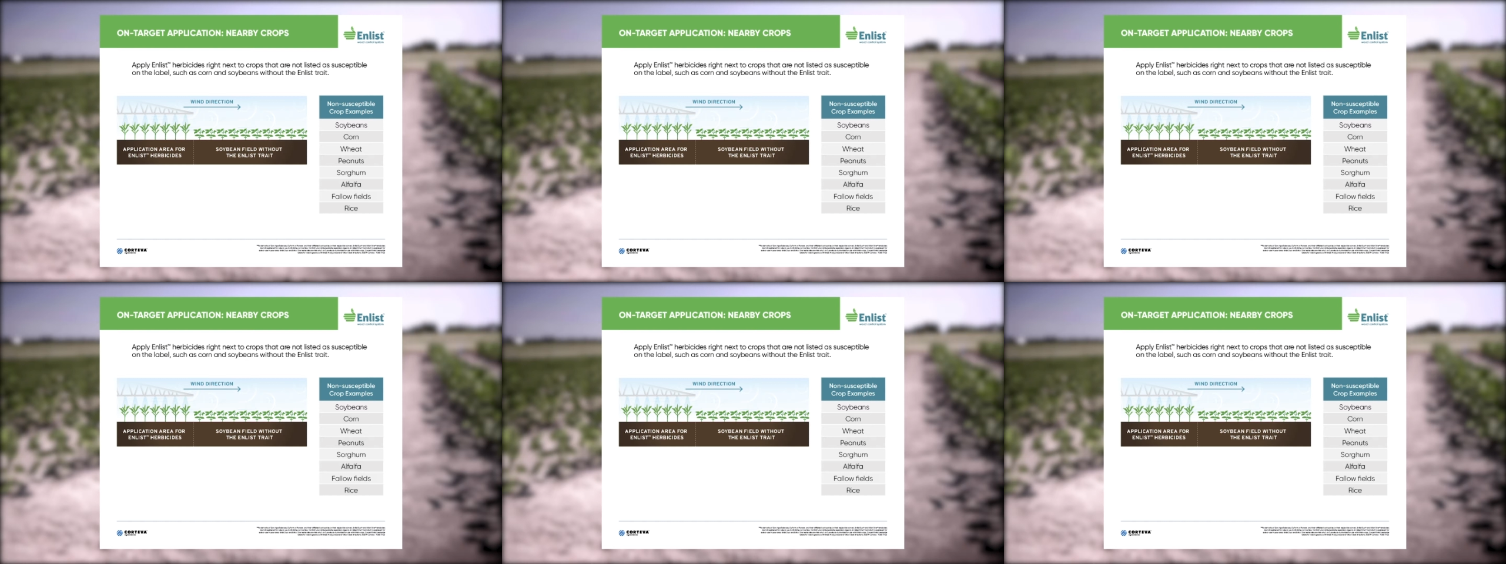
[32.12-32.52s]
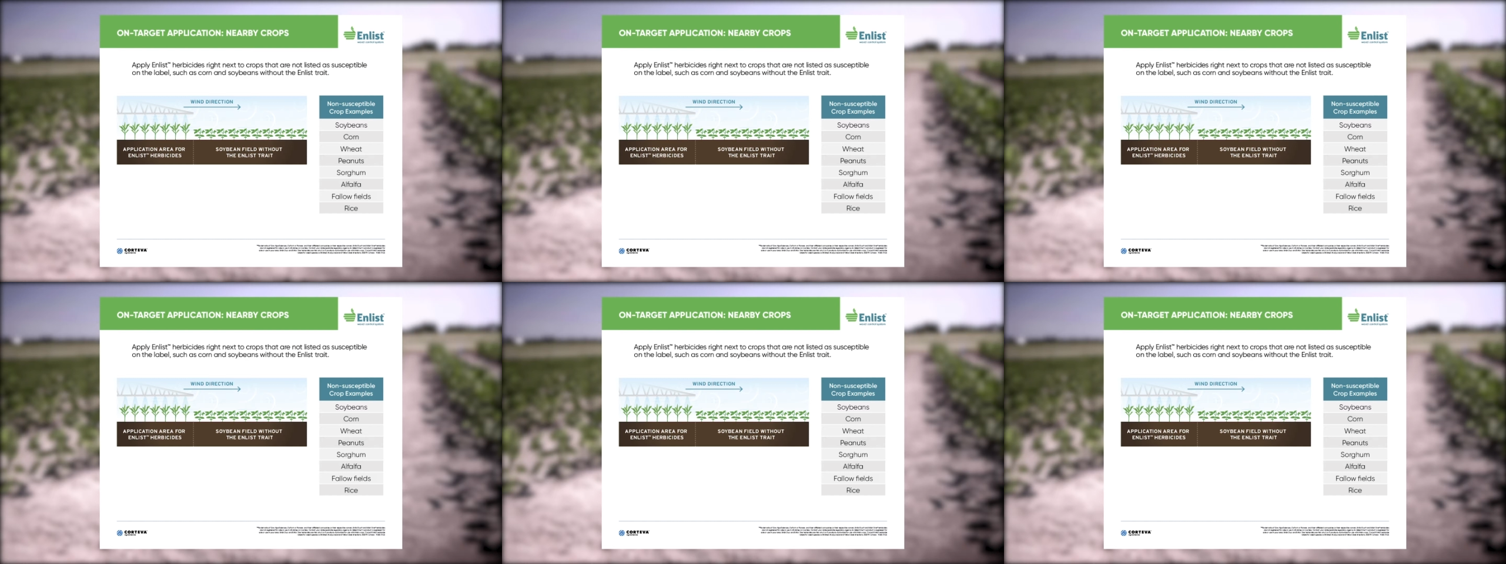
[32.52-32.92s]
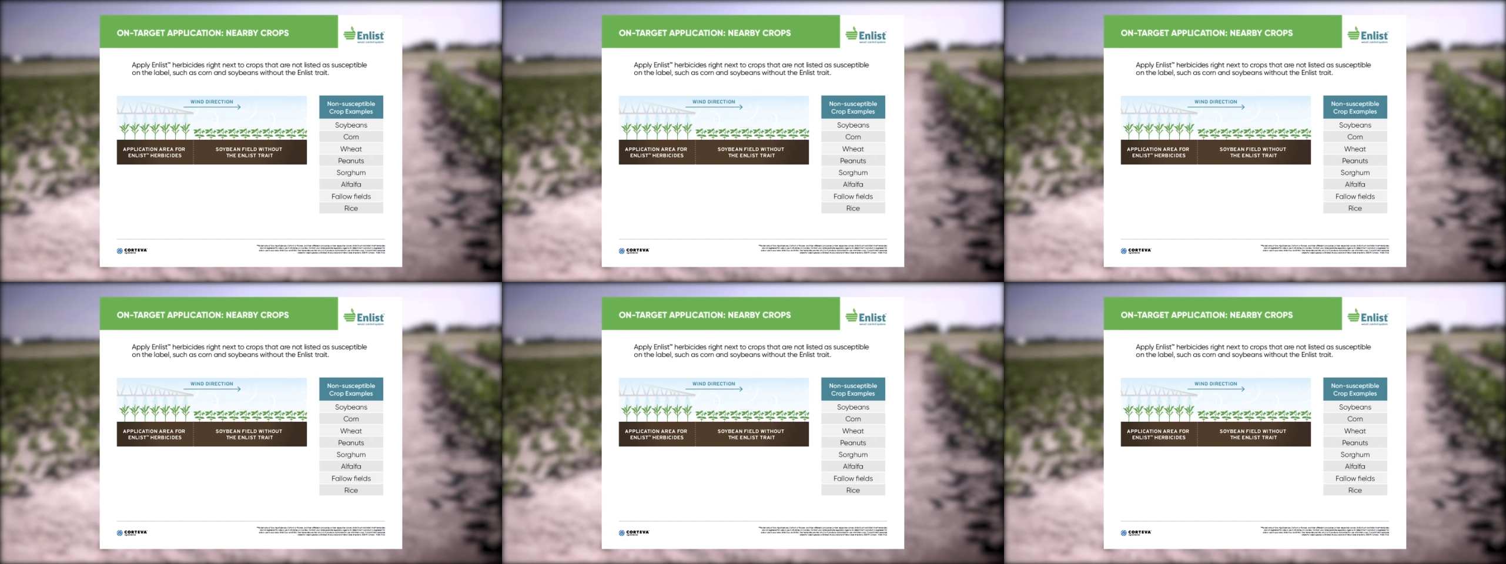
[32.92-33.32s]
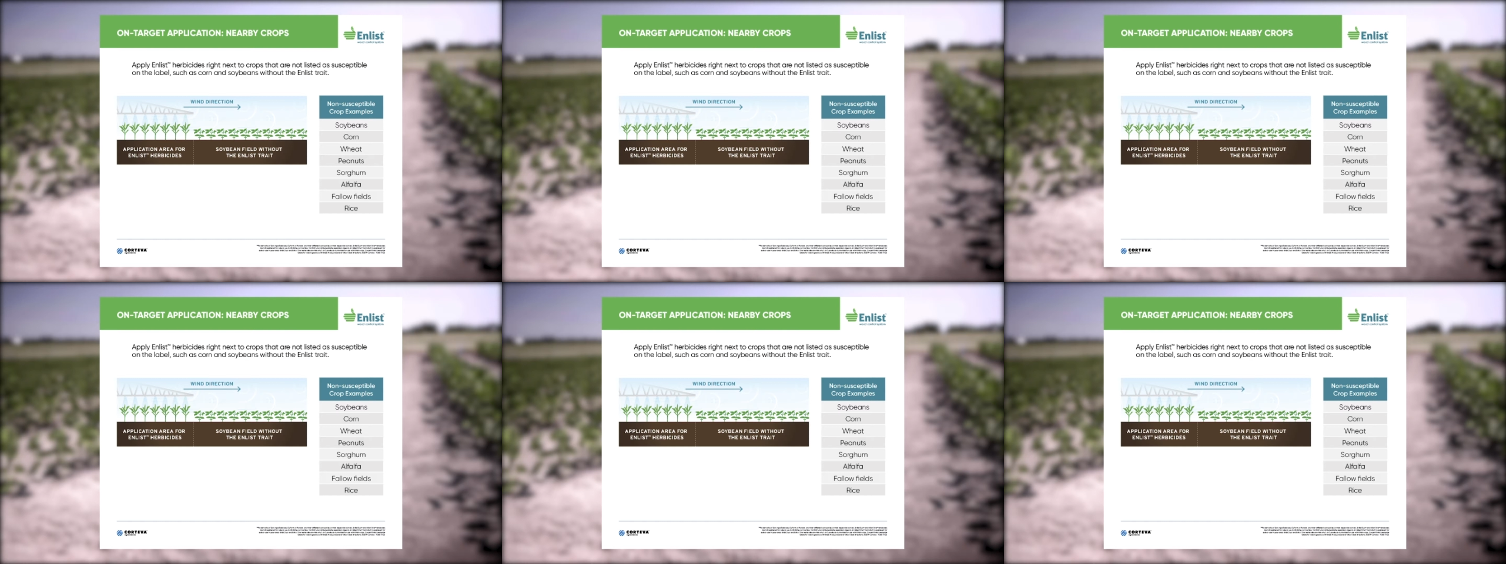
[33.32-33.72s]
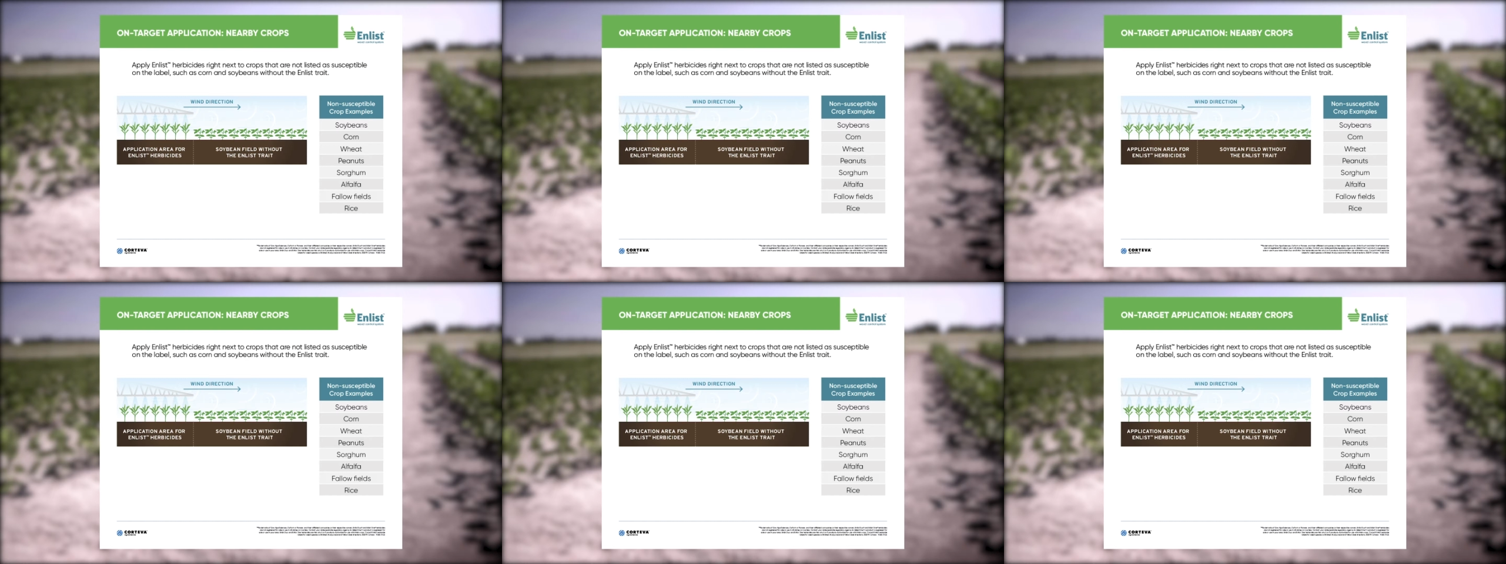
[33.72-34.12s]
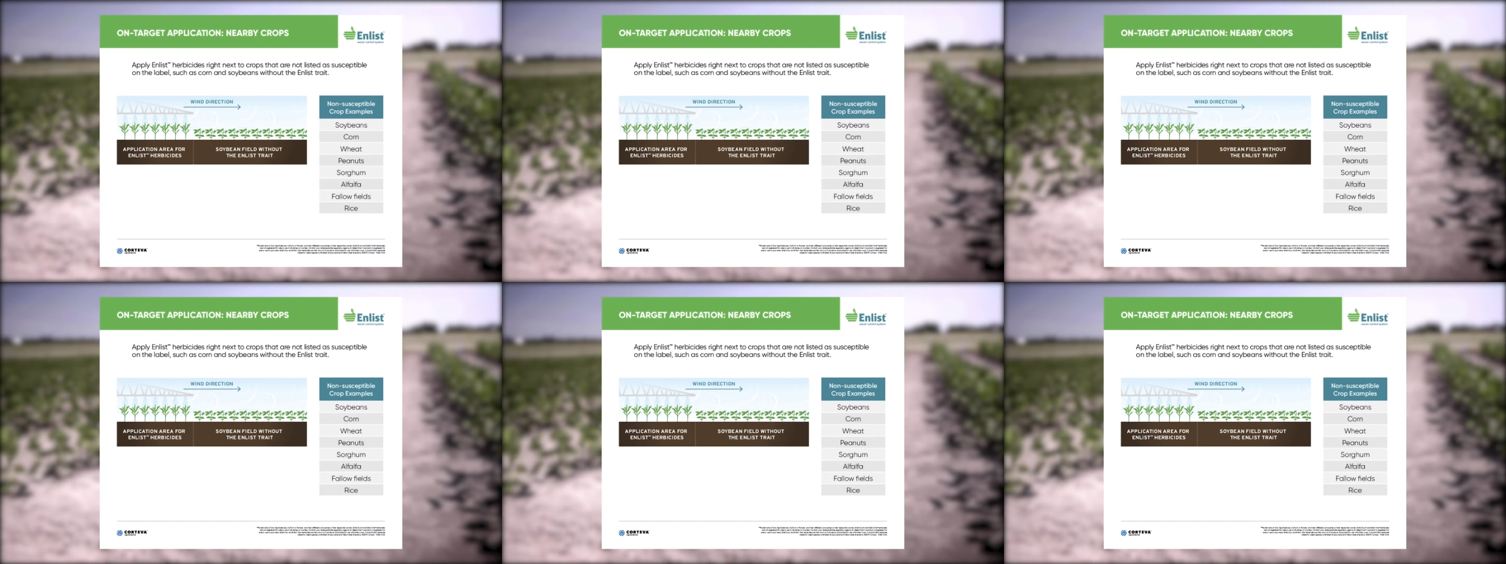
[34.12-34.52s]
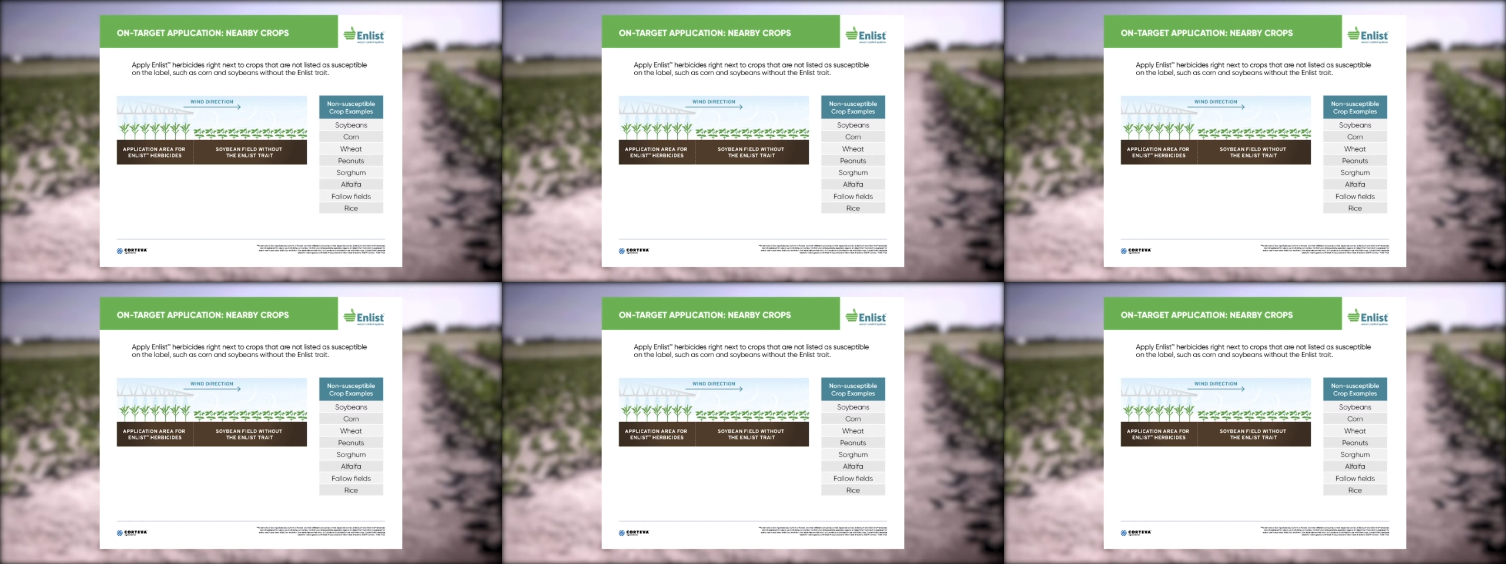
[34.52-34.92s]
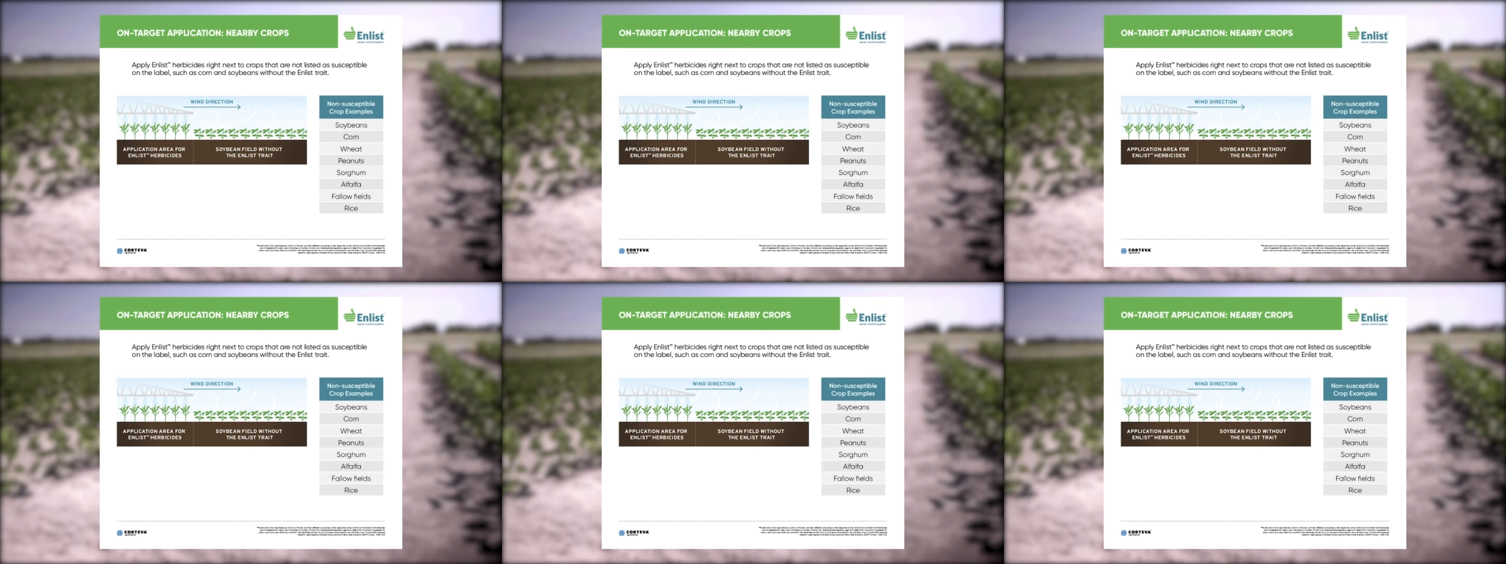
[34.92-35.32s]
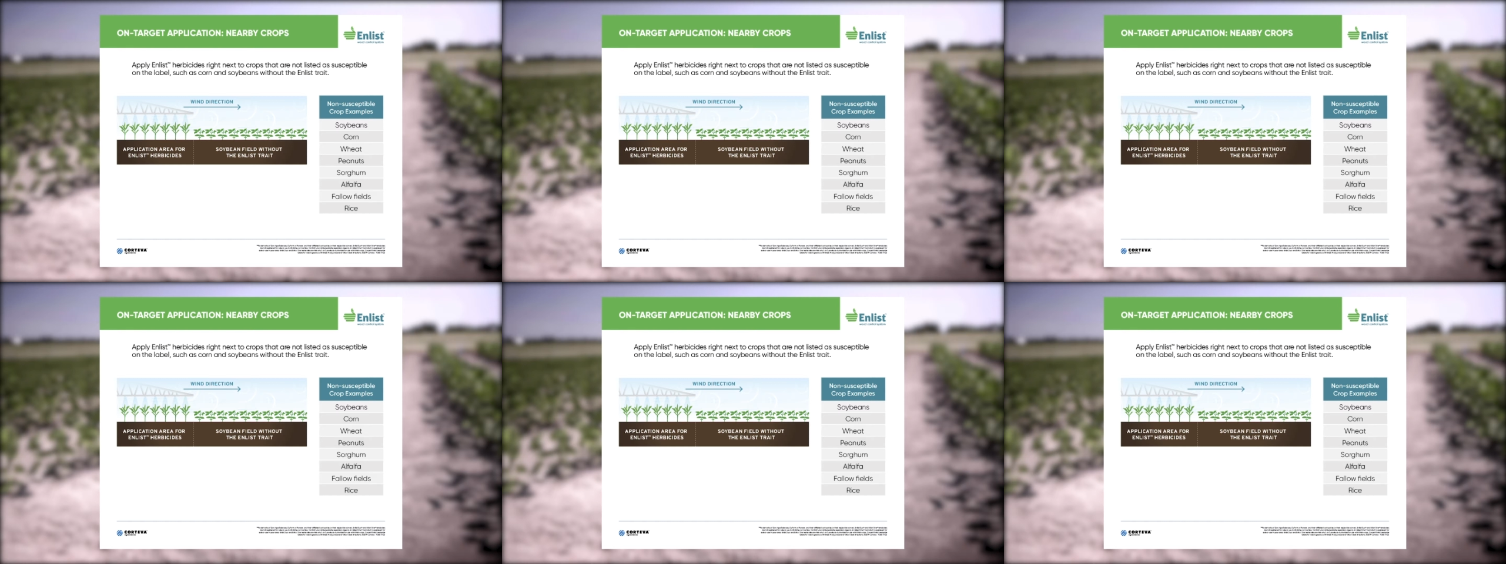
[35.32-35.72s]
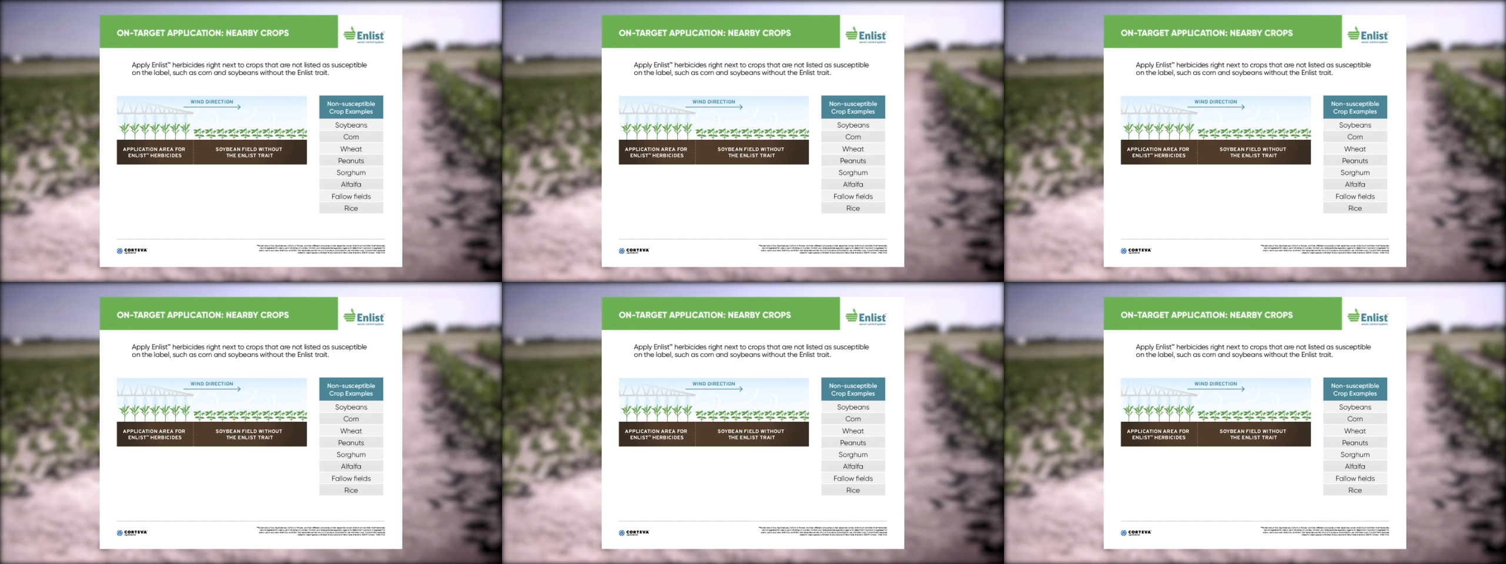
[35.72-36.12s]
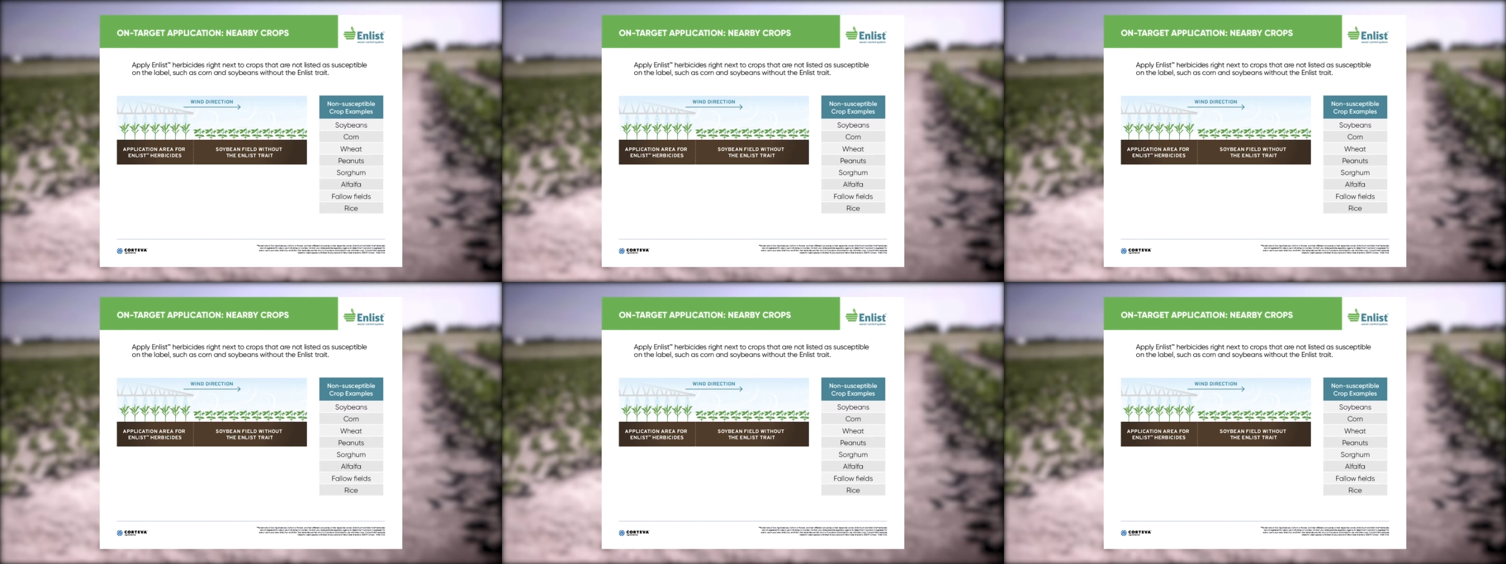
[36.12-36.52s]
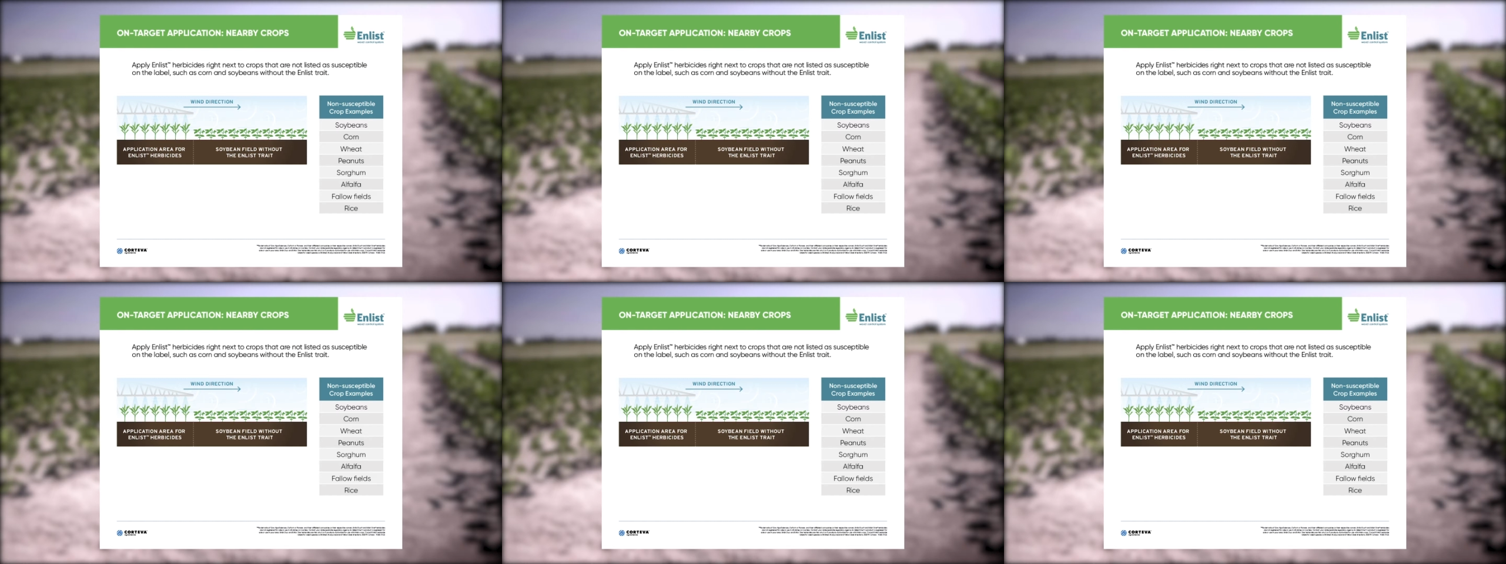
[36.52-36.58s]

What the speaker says: [unreadable: no face in view]